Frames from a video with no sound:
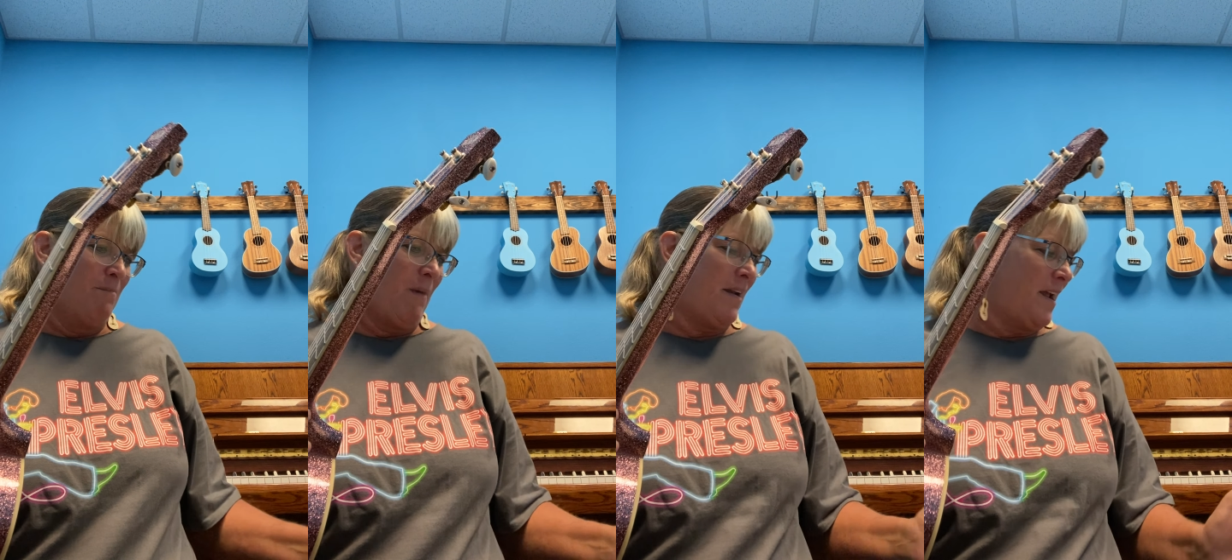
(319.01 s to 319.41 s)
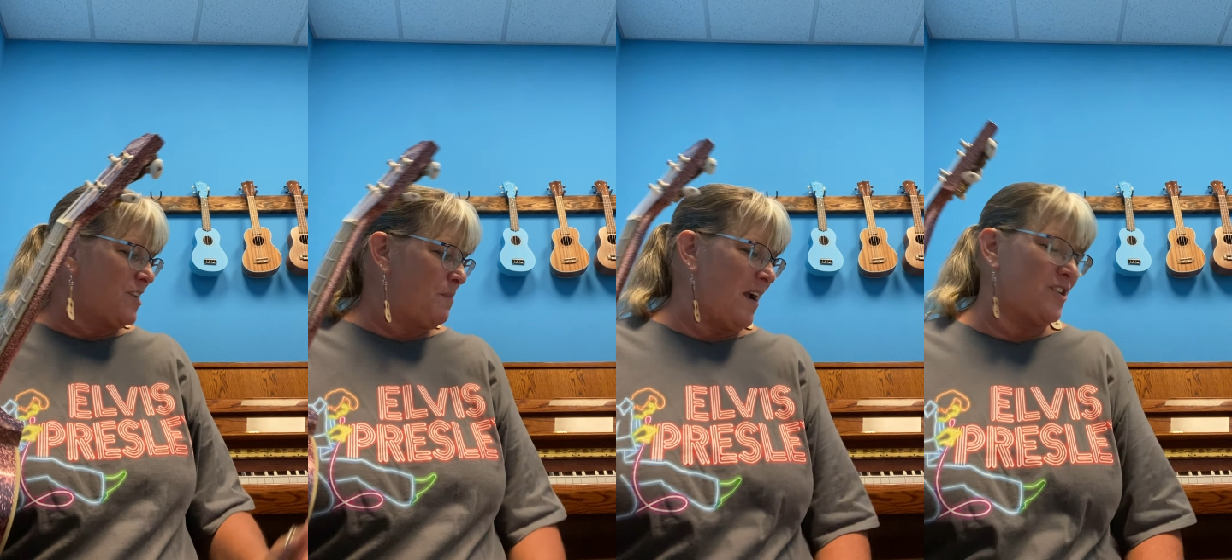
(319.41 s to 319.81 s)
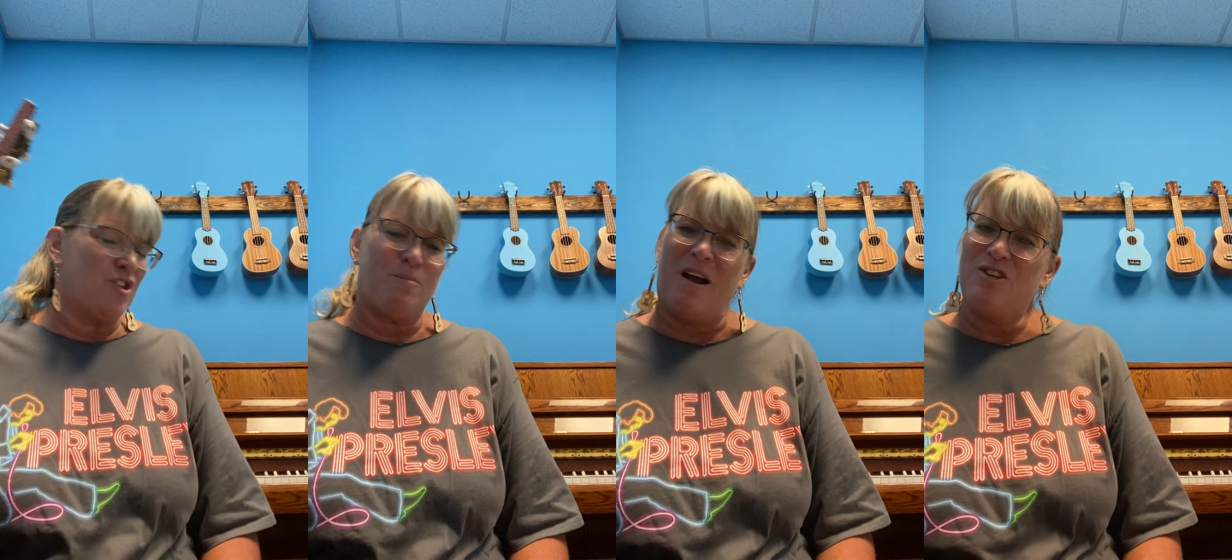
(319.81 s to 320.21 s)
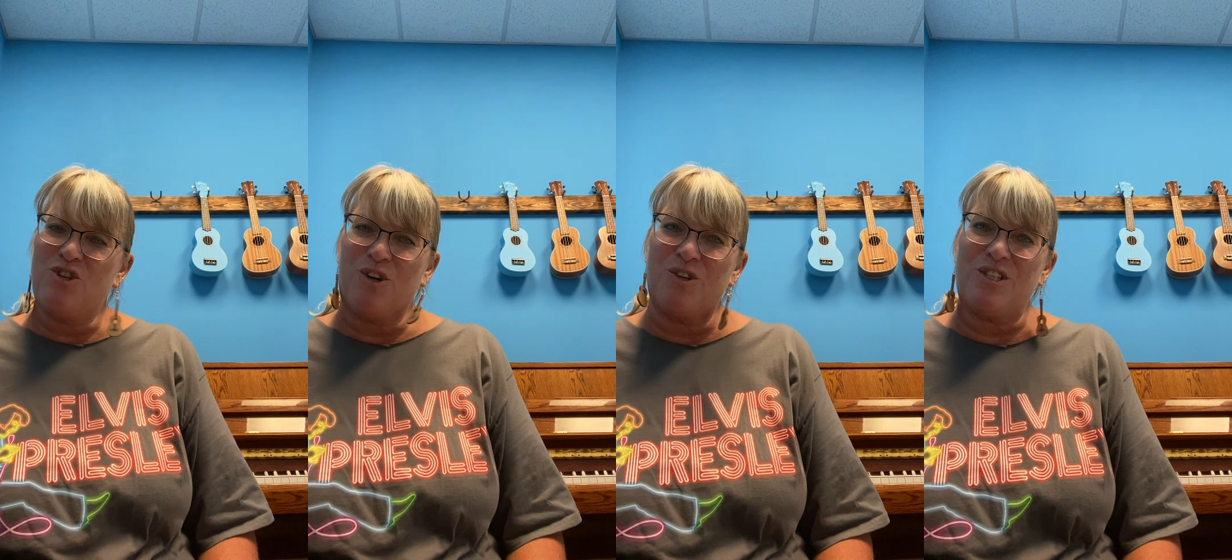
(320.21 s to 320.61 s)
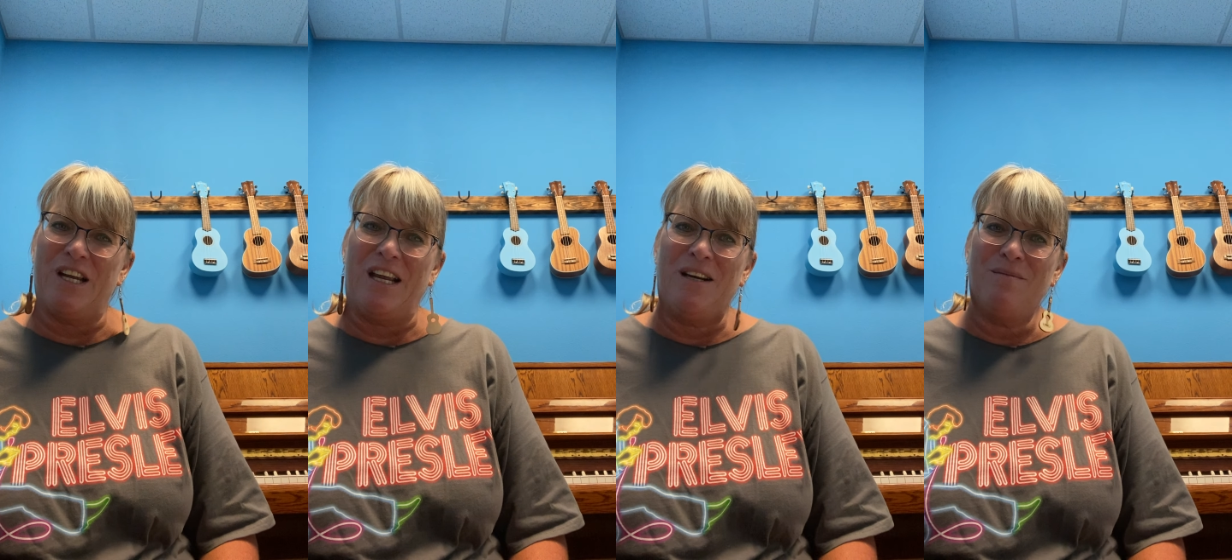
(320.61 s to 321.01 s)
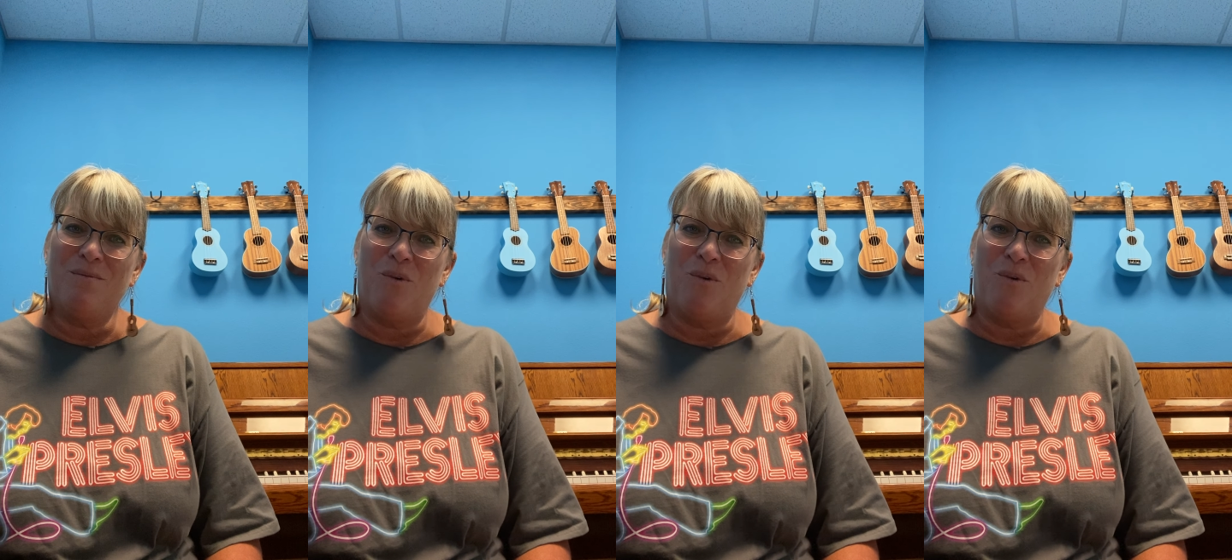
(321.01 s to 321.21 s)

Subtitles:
My next page is page 13.